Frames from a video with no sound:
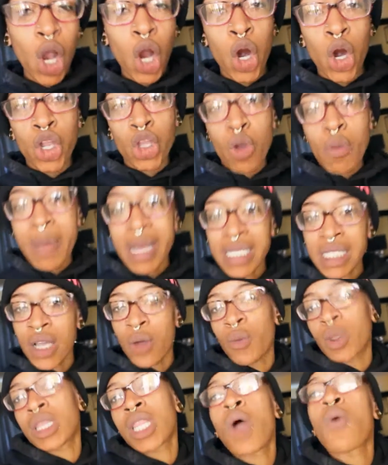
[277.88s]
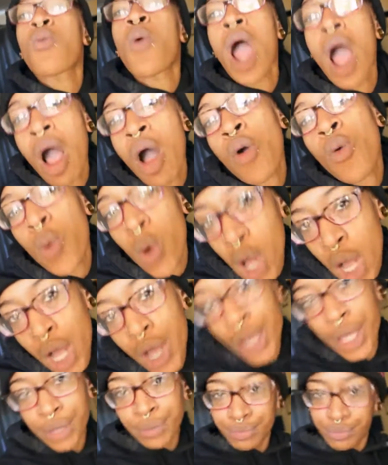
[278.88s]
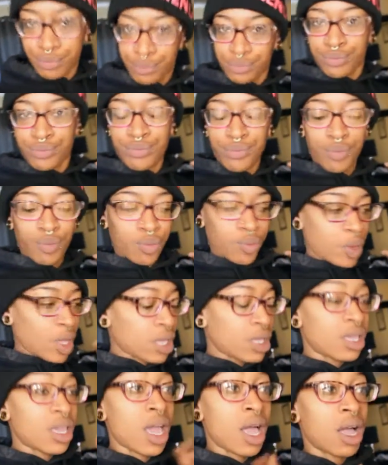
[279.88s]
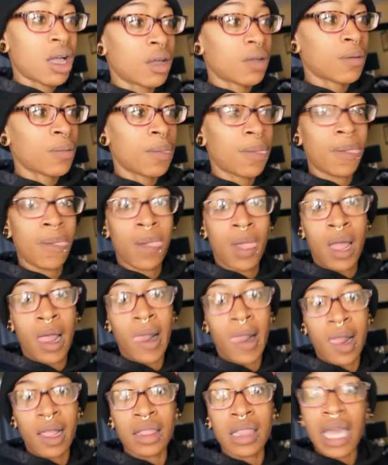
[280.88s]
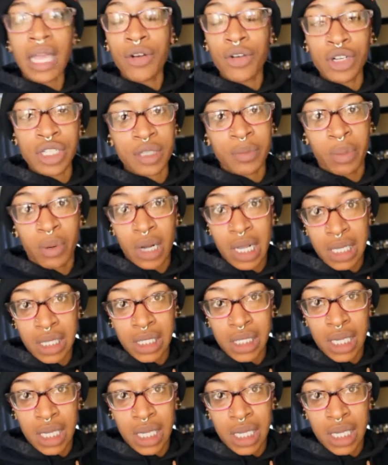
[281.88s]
Girl, you messing with the wrong one. Yeah. That Chris Brown